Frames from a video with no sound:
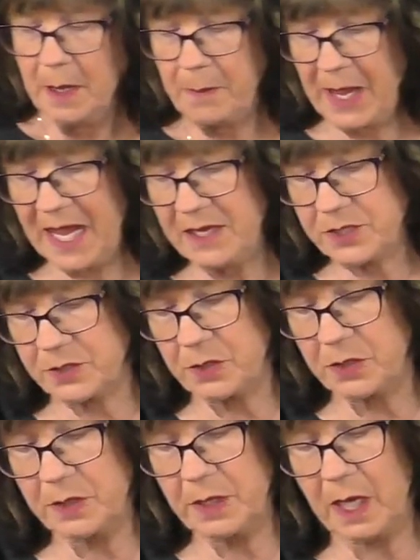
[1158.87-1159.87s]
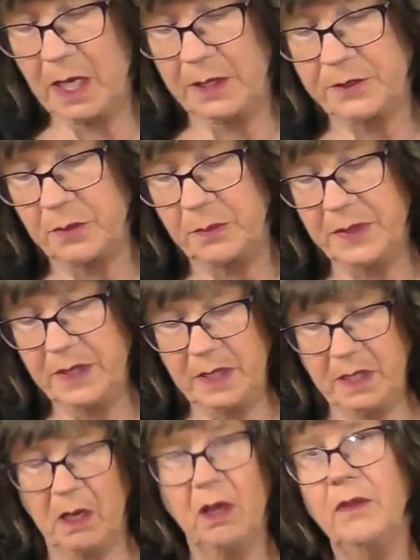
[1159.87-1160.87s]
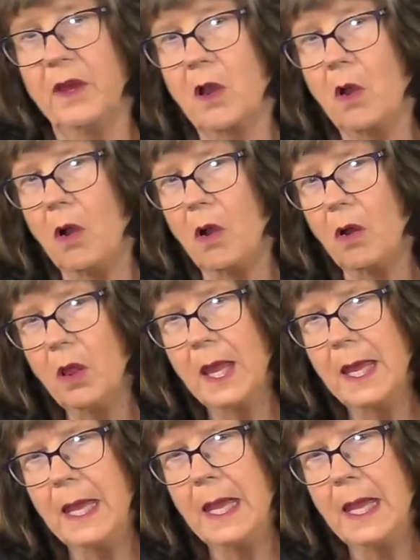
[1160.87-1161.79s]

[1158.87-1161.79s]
pastor to be on the call,